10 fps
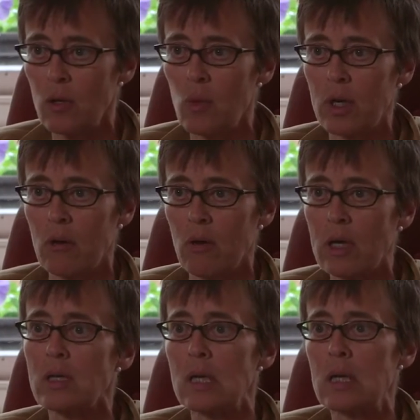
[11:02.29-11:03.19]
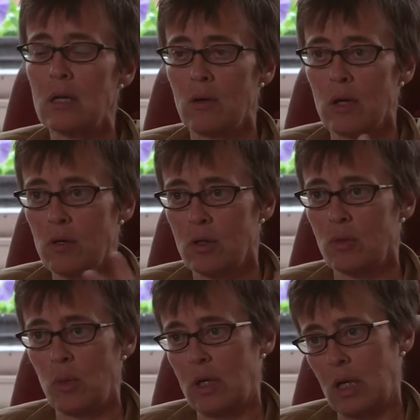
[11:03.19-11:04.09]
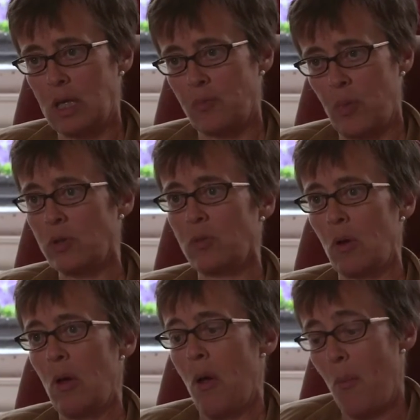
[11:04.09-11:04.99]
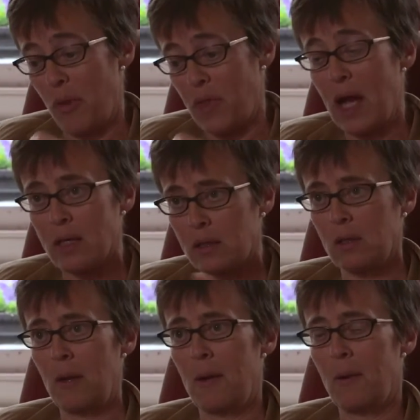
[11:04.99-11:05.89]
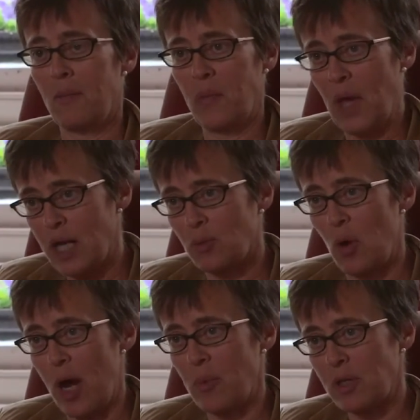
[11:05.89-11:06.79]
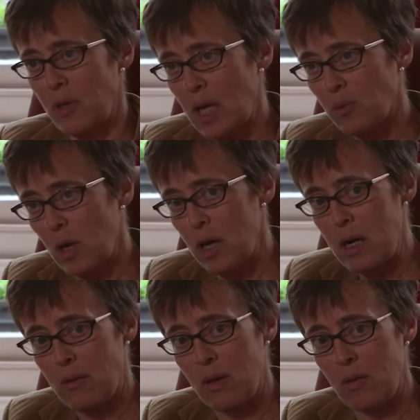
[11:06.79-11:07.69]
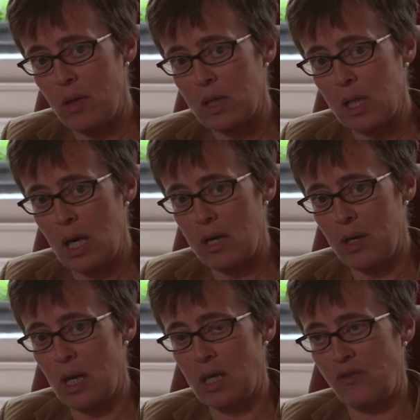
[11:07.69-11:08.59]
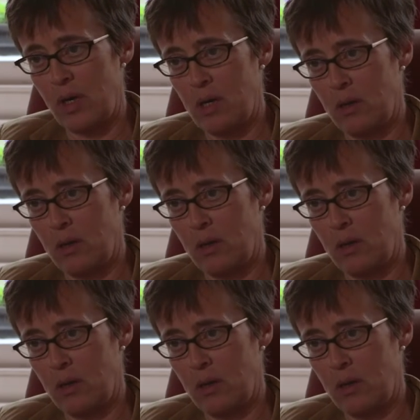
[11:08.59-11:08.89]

you wouldn't credit it. You know, you just wouldn't think it's possible. But that's that's what happens, and that's why the, the CIA thinking is very